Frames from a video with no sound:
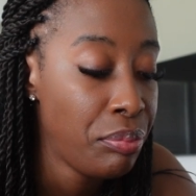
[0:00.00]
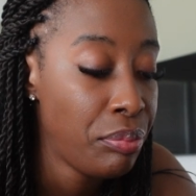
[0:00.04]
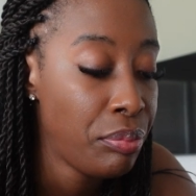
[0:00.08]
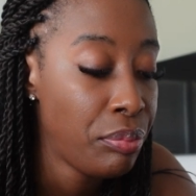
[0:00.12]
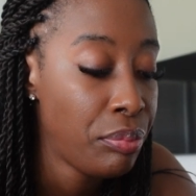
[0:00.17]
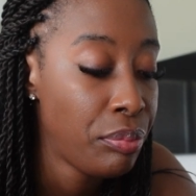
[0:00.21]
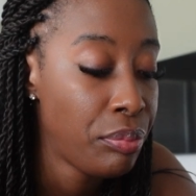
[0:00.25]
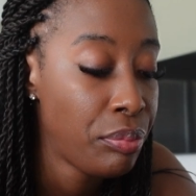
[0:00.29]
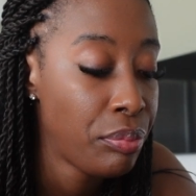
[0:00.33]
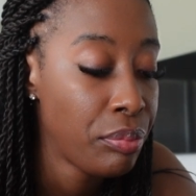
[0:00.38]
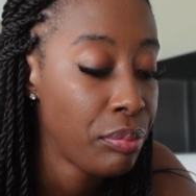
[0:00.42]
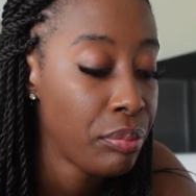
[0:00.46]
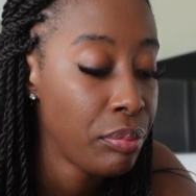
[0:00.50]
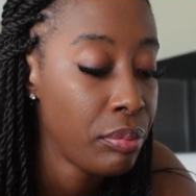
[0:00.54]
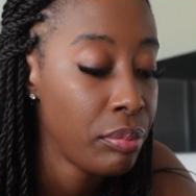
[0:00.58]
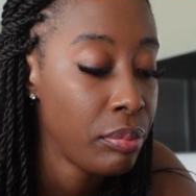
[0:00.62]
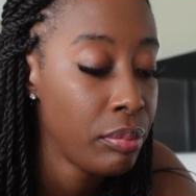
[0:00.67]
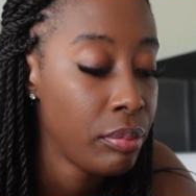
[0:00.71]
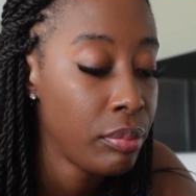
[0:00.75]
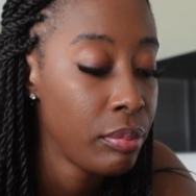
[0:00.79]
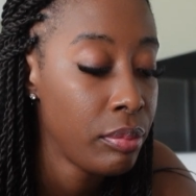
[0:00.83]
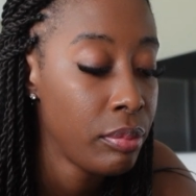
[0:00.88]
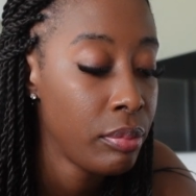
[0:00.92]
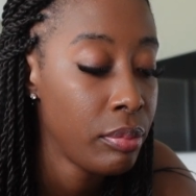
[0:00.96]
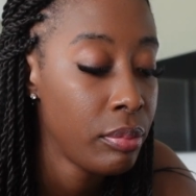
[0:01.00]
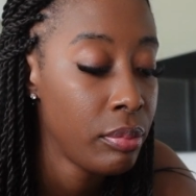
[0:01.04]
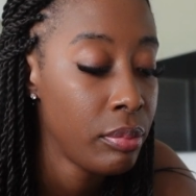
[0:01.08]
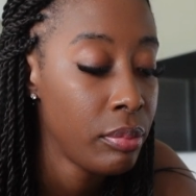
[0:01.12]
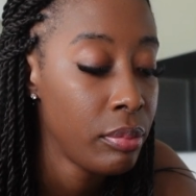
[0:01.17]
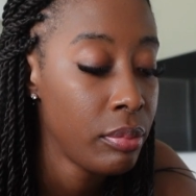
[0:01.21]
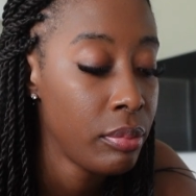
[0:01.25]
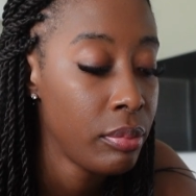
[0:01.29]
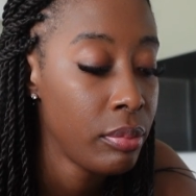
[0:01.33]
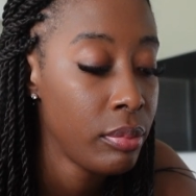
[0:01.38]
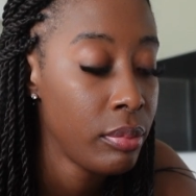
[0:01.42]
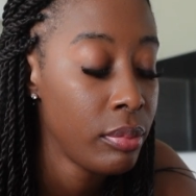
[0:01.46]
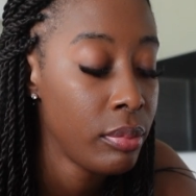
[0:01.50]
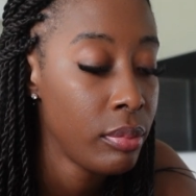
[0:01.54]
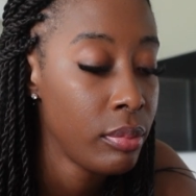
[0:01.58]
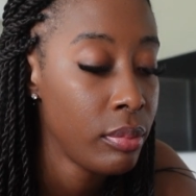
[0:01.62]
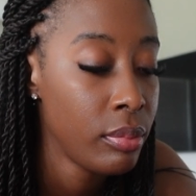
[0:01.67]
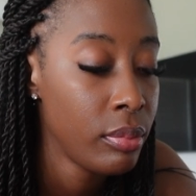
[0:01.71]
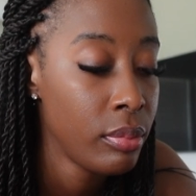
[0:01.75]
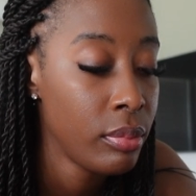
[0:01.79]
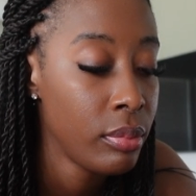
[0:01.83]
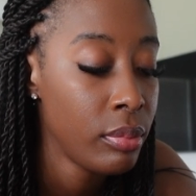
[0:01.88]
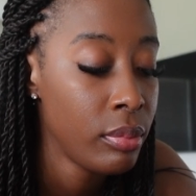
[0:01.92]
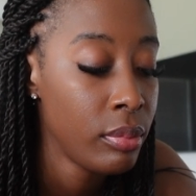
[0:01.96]

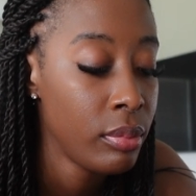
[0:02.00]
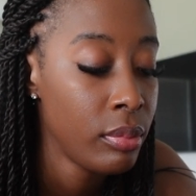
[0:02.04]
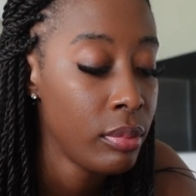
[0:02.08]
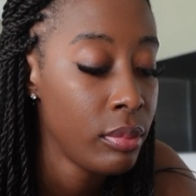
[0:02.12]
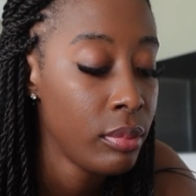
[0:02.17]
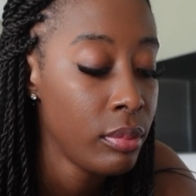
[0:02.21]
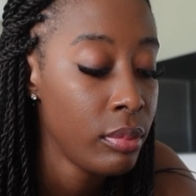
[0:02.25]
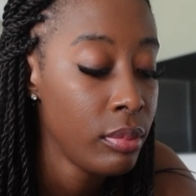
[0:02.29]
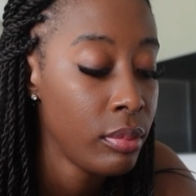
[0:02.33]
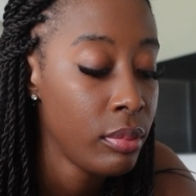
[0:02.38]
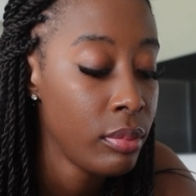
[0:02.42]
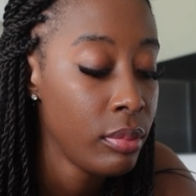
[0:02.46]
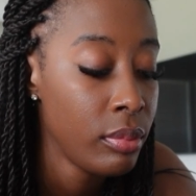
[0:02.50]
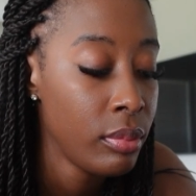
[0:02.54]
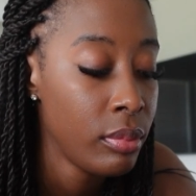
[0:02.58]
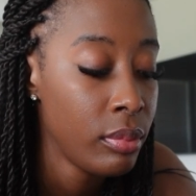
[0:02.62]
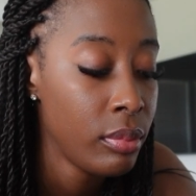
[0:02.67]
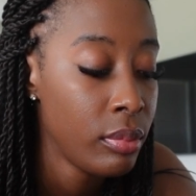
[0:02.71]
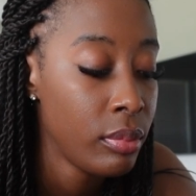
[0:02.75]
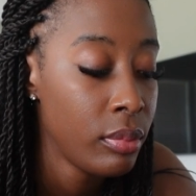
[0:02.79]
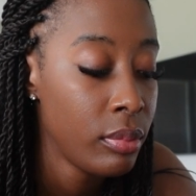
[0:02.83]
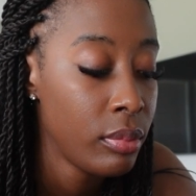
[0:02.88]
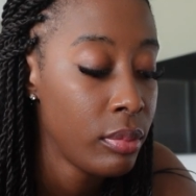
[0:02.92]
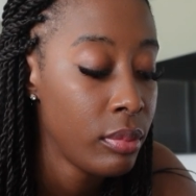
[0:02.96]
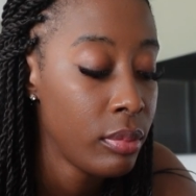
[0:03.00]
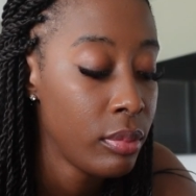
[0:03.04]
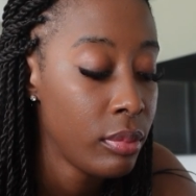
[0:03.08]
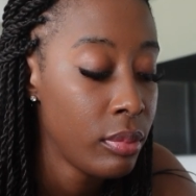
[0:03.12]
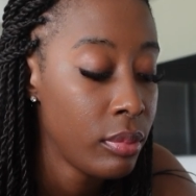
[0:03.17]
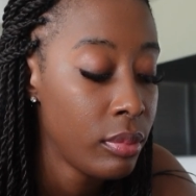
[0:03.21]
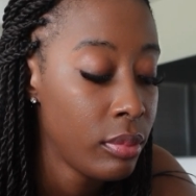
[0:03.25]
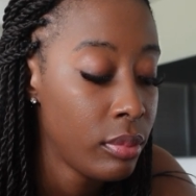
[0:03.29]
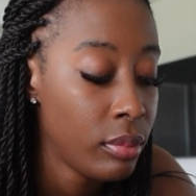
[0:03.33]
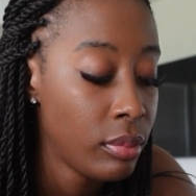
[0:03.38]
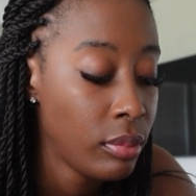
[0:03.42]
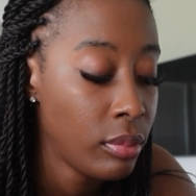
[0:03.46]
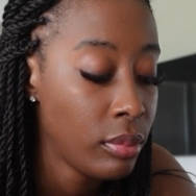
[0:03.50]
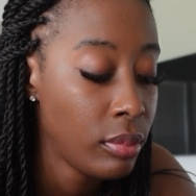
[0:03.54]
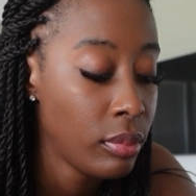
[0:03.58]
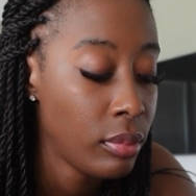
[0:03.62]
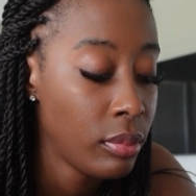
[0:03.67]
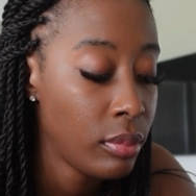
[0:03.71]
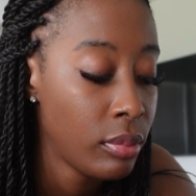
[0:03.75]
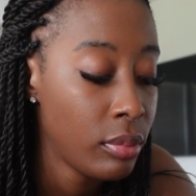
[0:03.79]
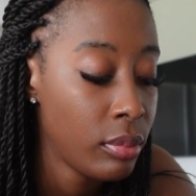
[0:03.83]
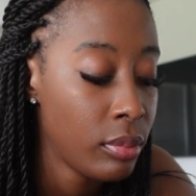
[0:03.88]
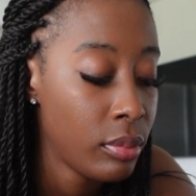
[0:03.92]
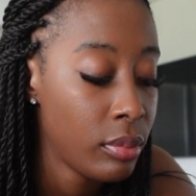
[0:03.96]

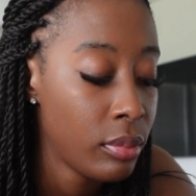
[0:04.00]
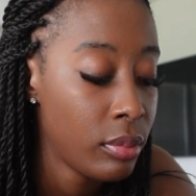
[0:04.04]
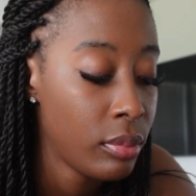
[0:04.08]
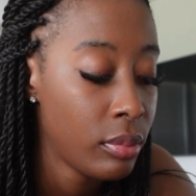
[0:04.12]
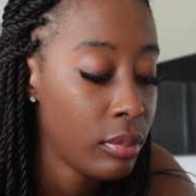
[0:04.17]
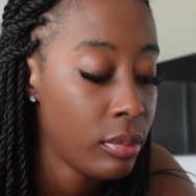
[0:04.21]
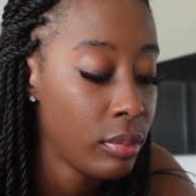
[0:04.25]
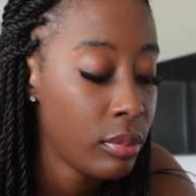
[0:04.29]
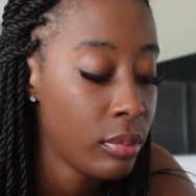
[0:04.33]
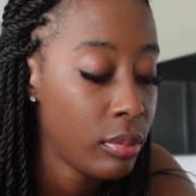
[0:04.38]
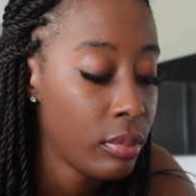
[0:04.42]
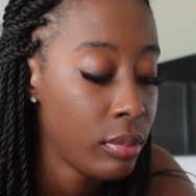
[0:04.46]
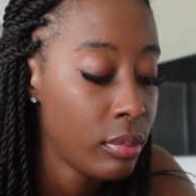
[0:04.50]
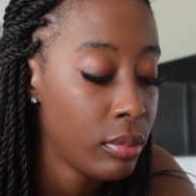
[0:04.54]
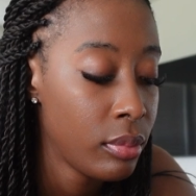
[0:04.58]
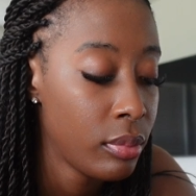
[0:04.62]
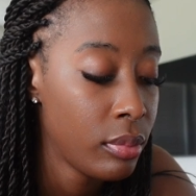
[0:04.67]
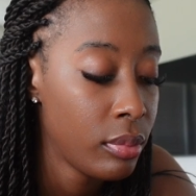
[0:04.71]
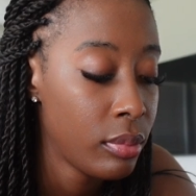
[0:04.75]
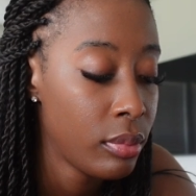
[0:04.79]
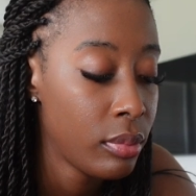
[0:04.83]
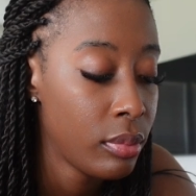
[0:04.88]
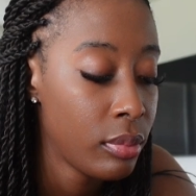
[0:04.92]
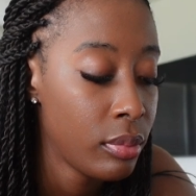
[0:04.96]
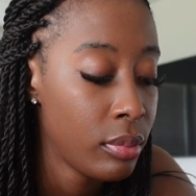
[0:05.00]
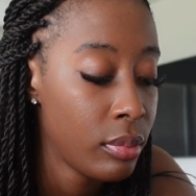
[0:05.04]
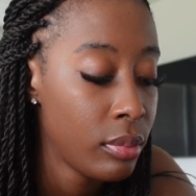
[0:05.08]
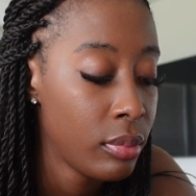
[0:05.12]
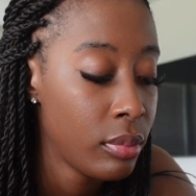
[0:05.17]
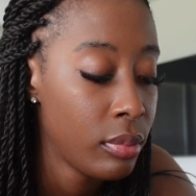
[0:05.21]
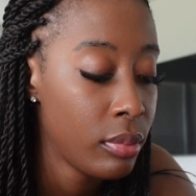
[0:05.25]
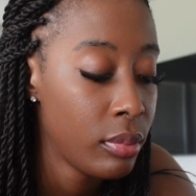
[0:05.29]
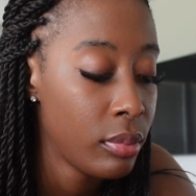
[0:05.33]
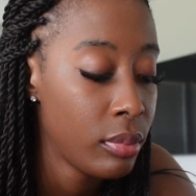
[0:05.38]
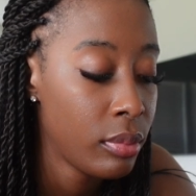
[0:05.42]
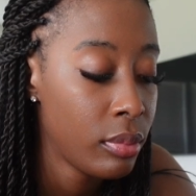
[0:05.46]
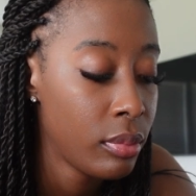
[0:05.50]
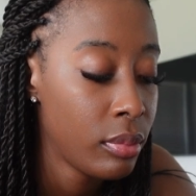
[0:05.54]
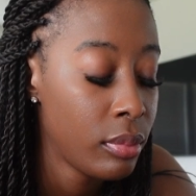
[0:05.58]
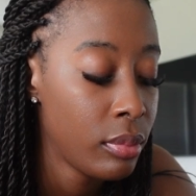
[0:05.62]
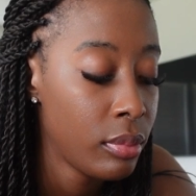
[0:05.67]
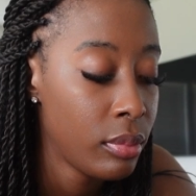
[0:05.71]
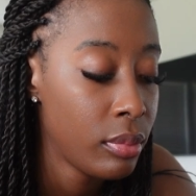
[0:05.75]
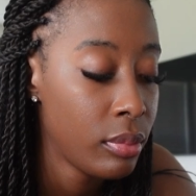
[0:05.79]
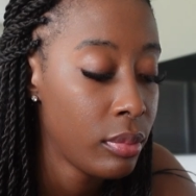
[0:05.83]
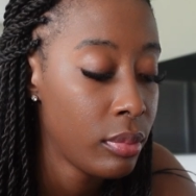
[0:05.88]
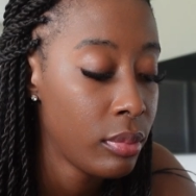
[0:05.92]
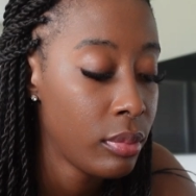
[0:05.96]

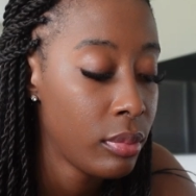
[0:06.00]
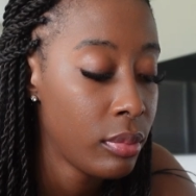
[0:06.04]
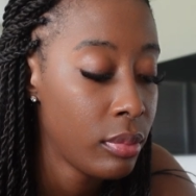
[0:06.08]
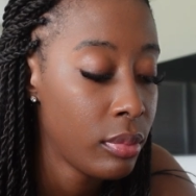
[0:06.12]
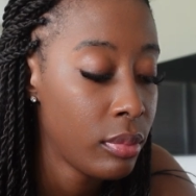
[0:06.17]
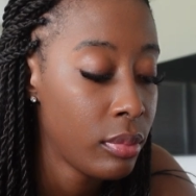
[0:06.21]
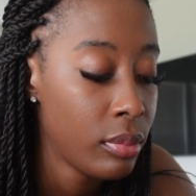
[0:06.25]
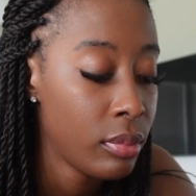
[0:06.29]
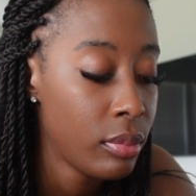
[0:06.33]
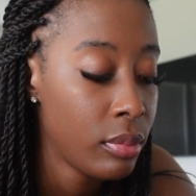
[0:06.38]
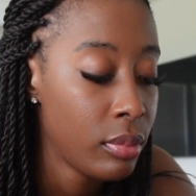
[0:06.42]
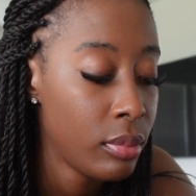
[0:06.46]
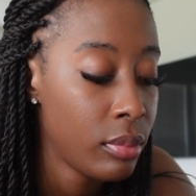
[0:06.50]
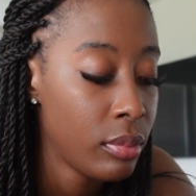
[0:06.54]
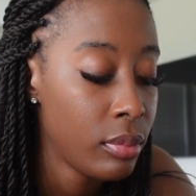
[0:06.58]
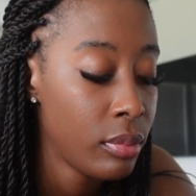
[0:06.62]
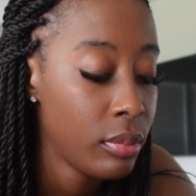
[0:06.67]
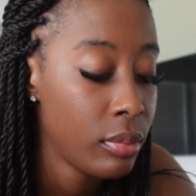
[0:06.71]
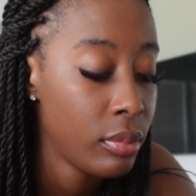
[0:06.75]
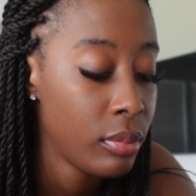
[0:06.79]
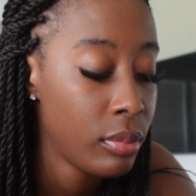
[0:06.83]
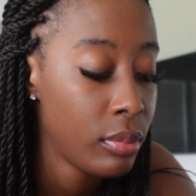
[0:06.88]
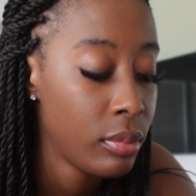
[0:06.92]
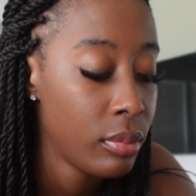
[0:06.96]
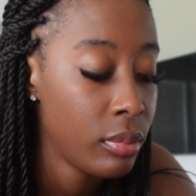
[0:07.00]
Nothing is said.